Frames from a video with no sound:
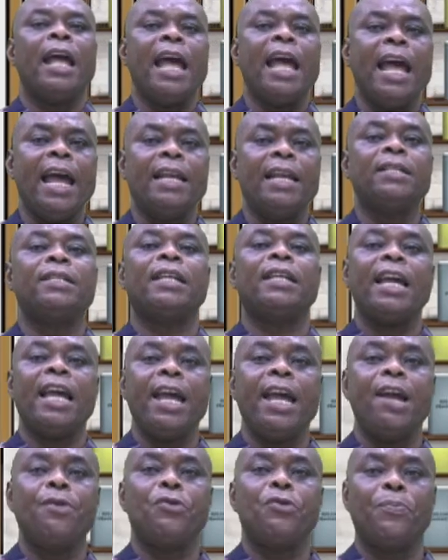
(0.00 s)
and
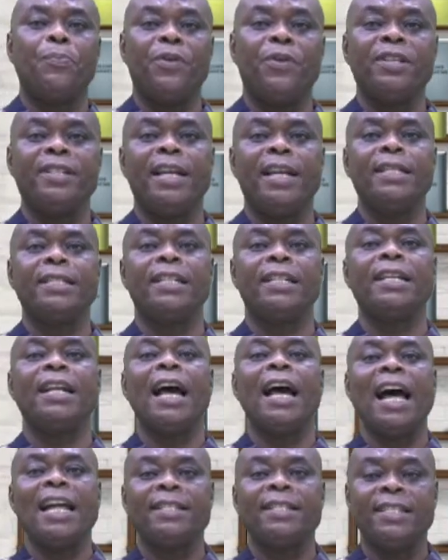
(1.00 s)
A representing
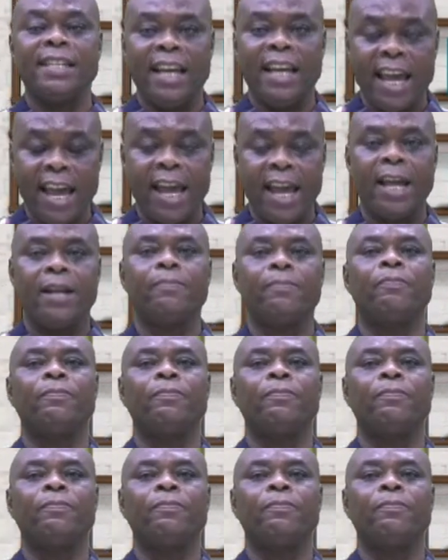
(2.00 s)
anti-A.